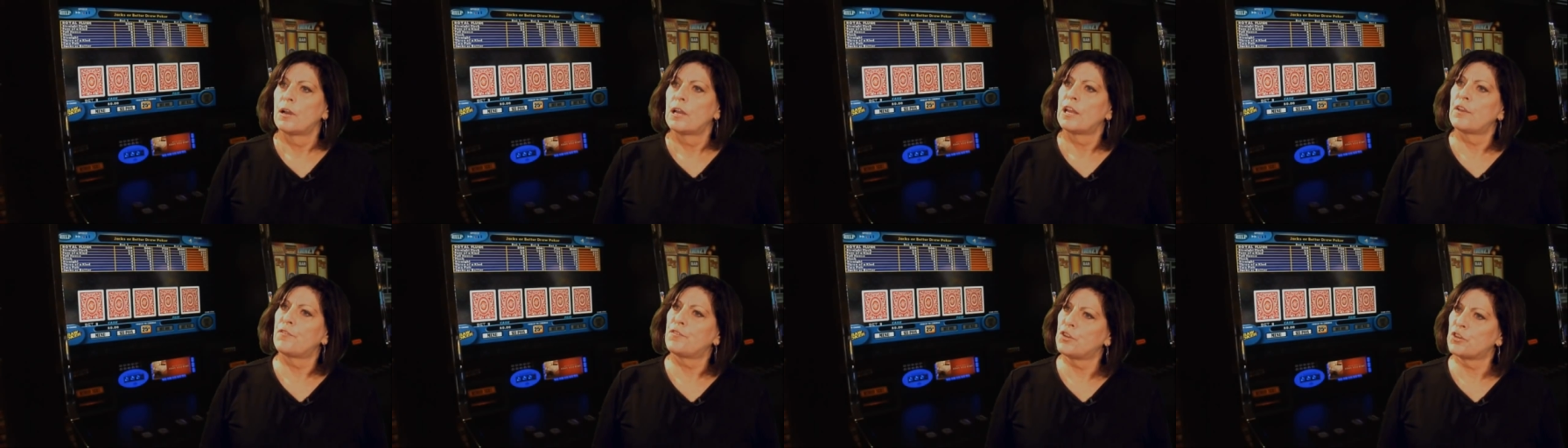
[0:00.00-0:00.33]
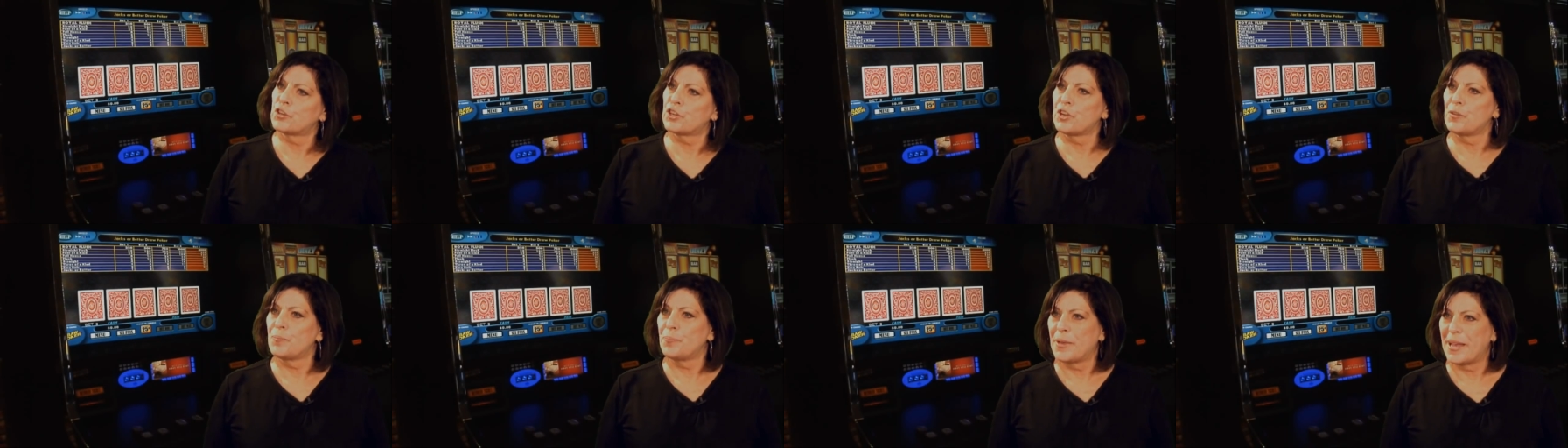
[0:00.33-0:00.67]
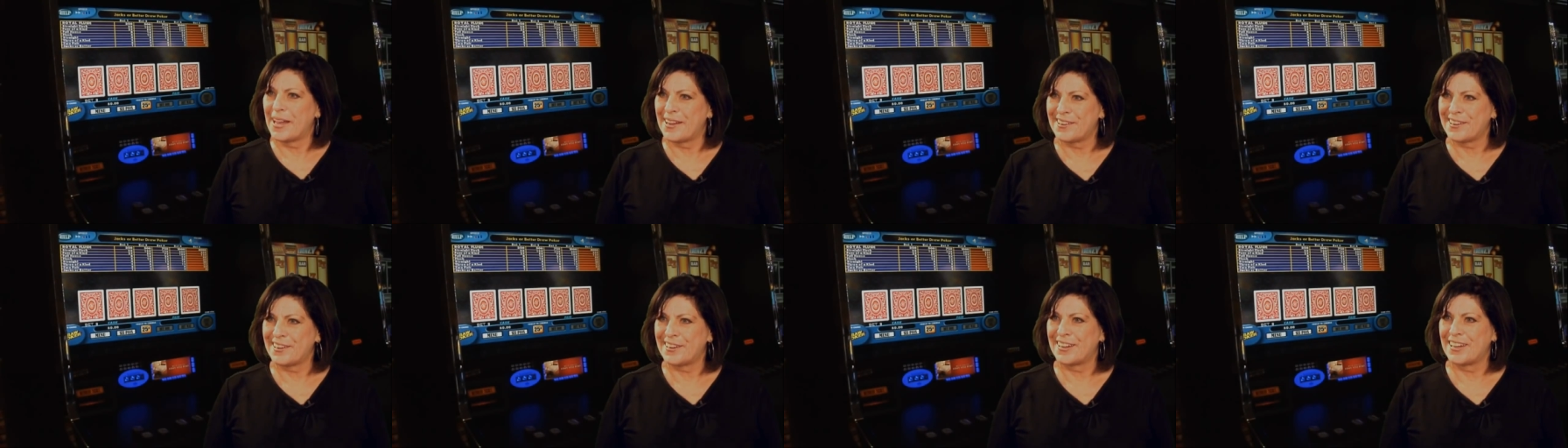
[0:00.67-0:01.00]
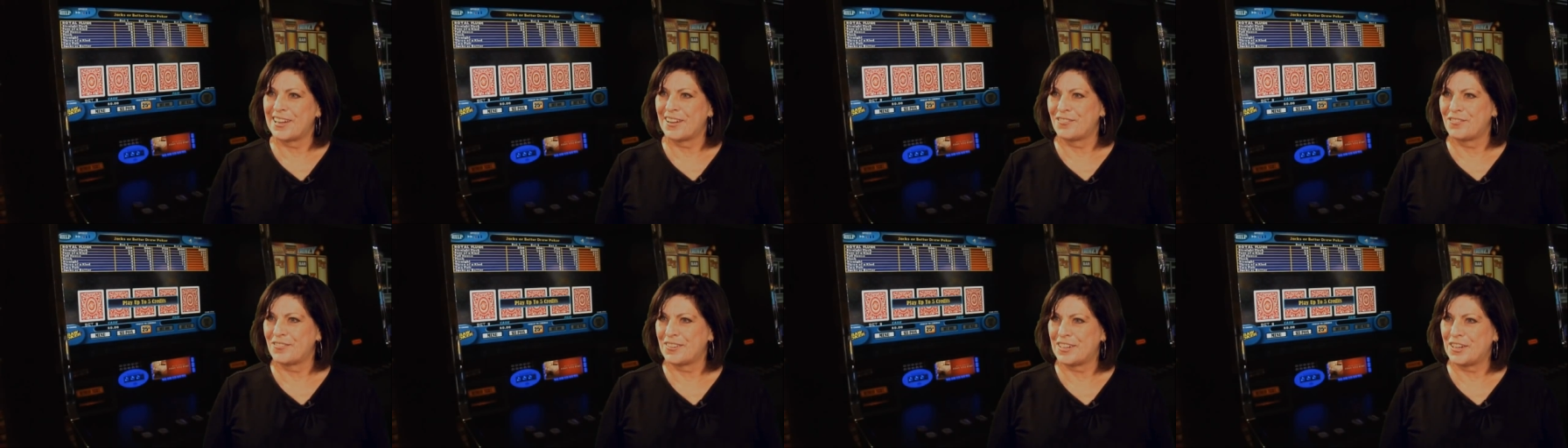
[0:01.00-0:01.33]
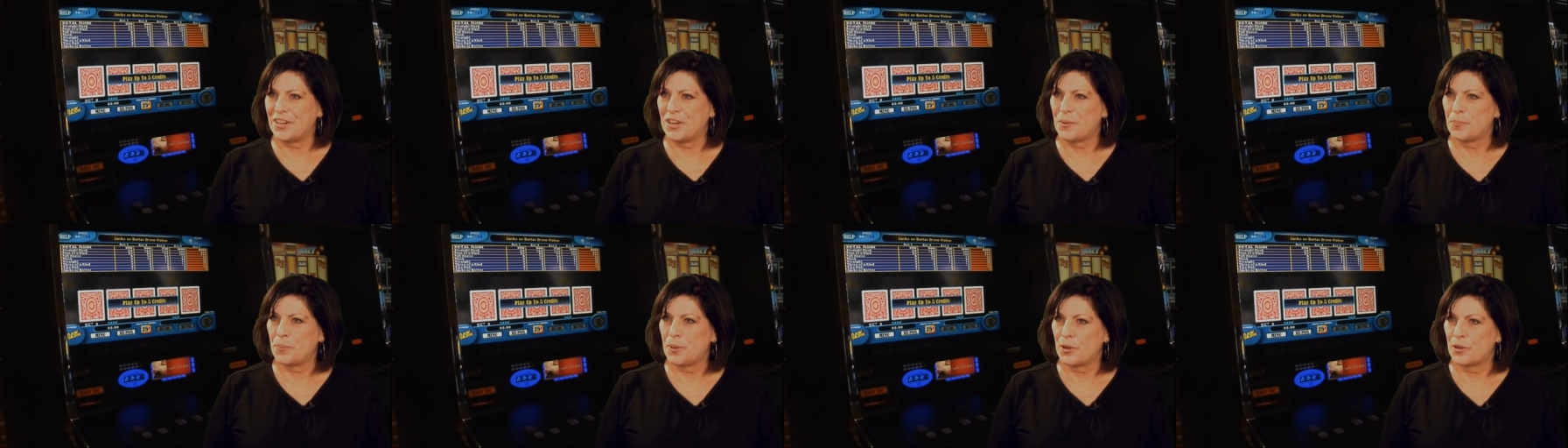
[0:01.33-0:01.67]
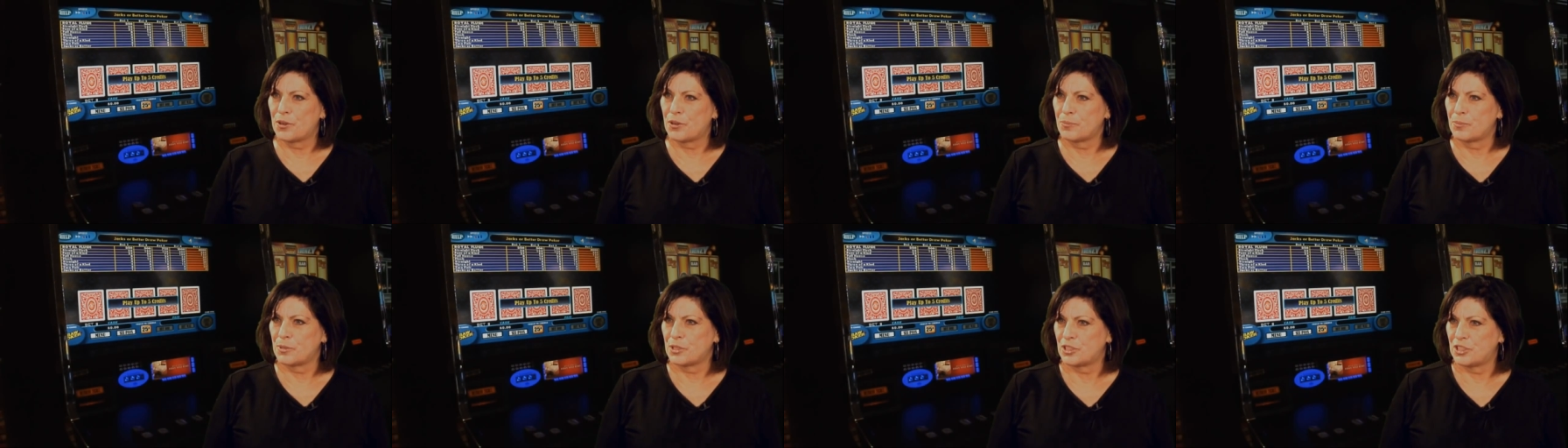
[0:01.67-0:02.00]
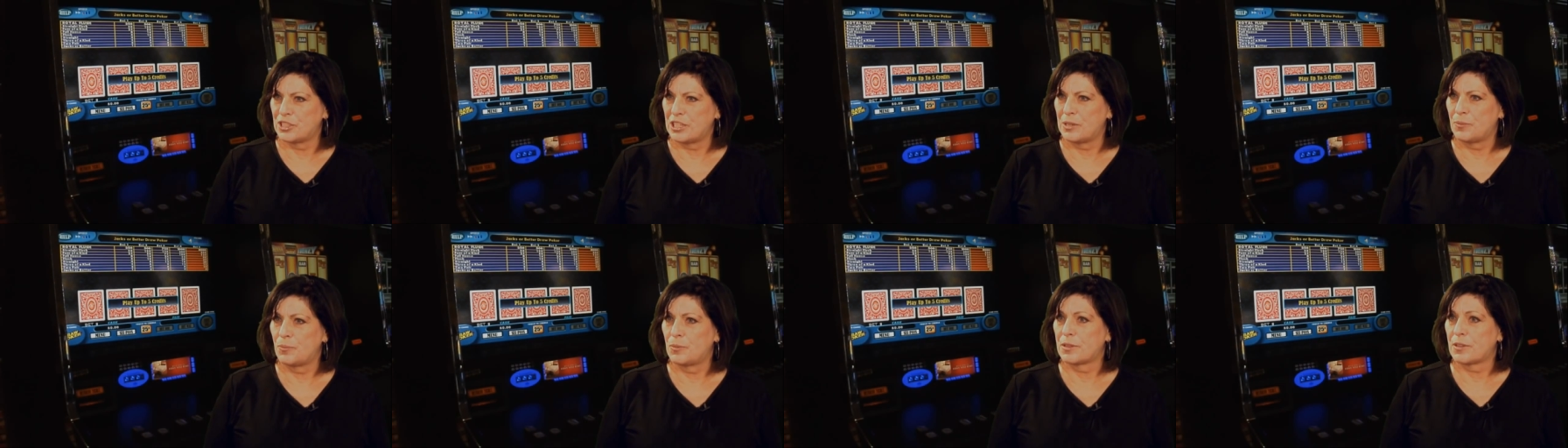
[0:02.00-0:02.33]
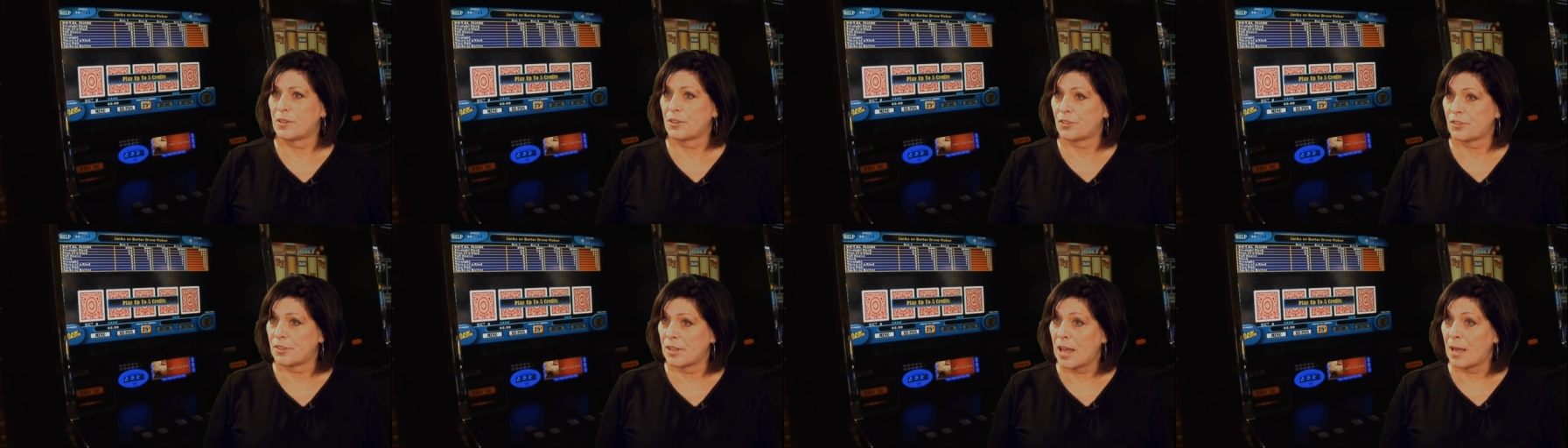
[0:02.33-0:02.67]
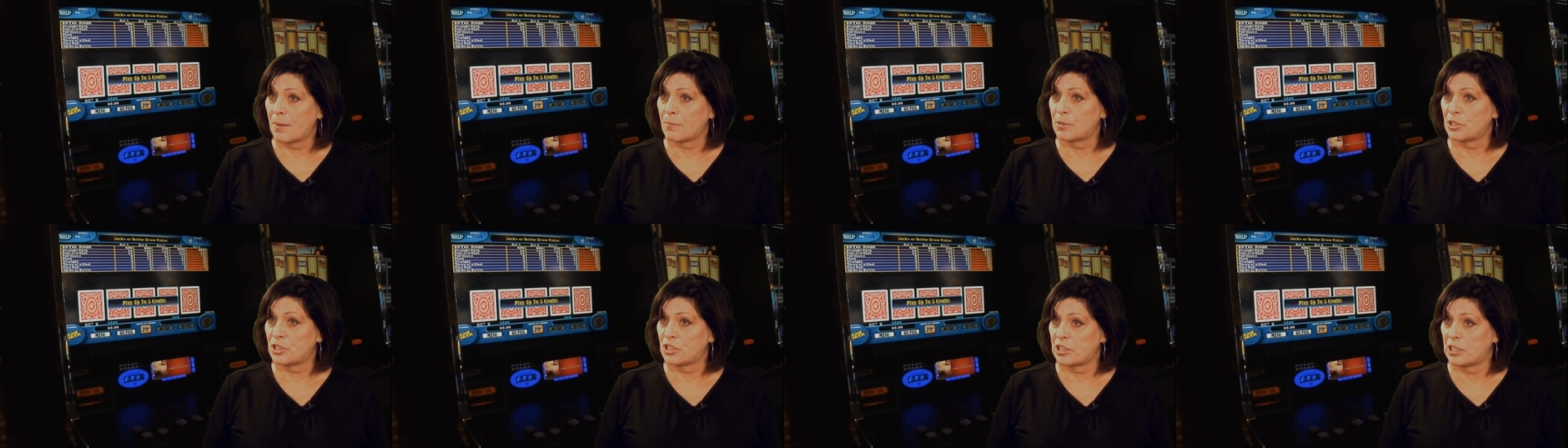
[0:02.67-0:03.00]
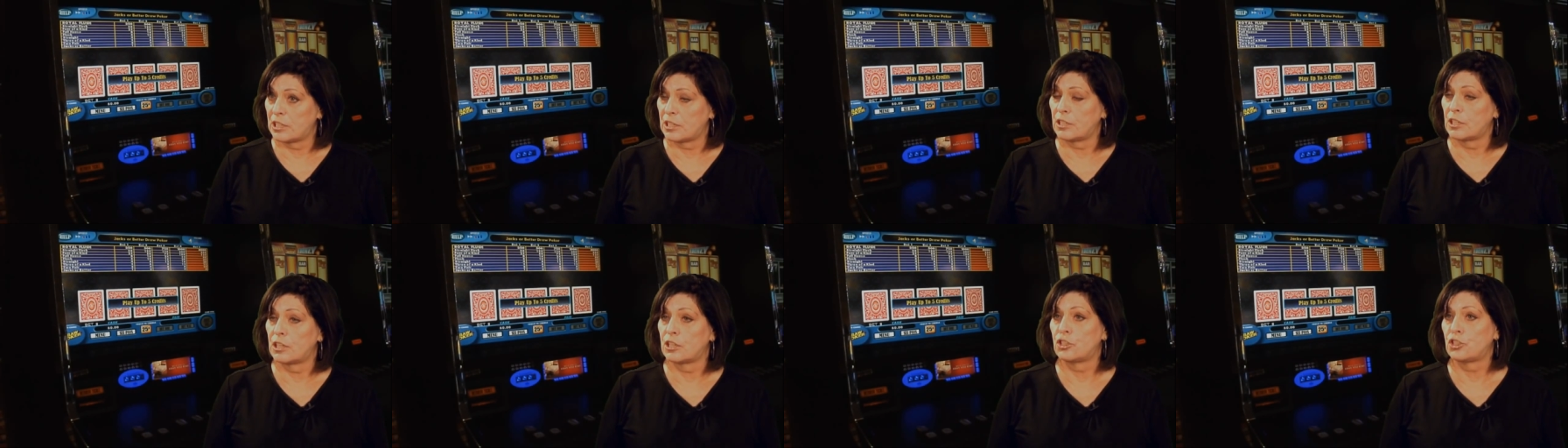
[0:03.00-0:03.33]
If you're comparing a video poker machine with a slot machine